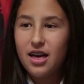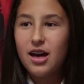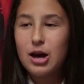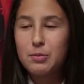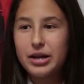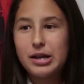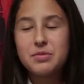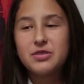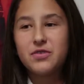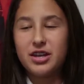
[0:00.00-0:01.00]
My
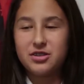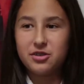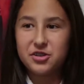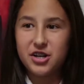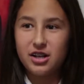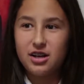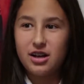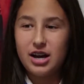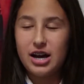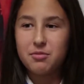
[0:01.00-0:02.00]
name is Vanessa Roccella.
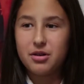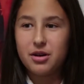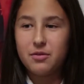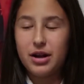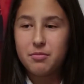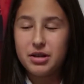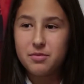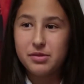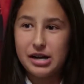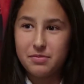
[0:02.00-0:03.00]
I'm a
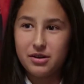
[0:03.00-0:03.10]
recommended black